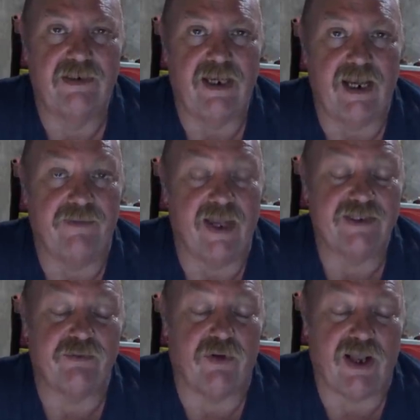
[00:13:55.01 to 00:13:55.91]
And
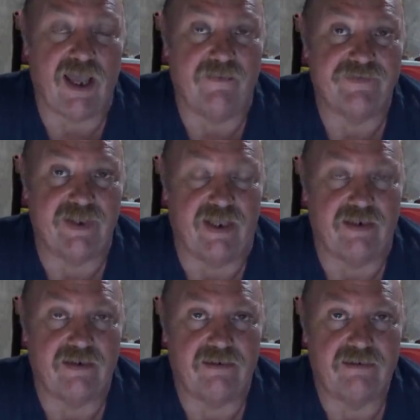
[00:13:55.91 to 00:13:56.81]
that's what I have
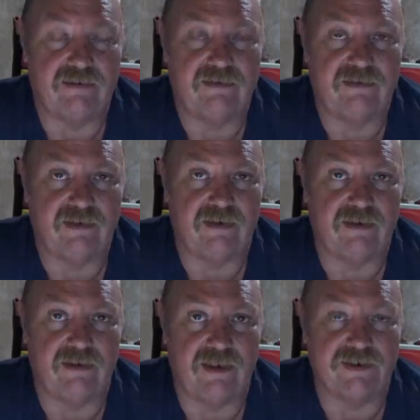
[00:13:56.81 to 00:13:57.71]
sent
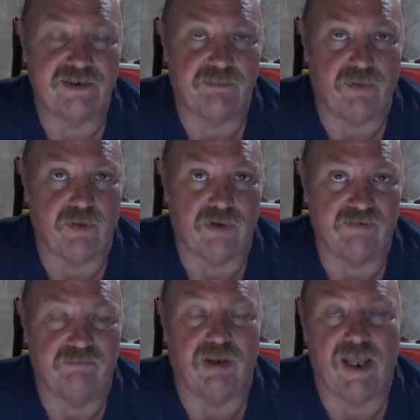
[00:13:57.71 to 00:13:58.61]
in support
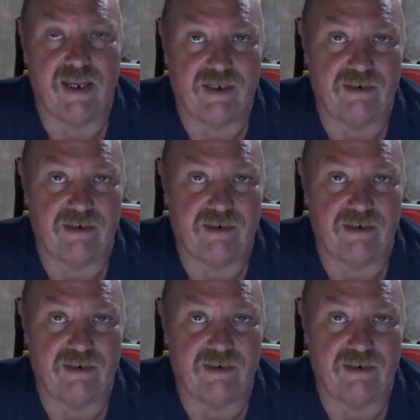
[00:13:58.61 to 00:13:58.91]
of Blake.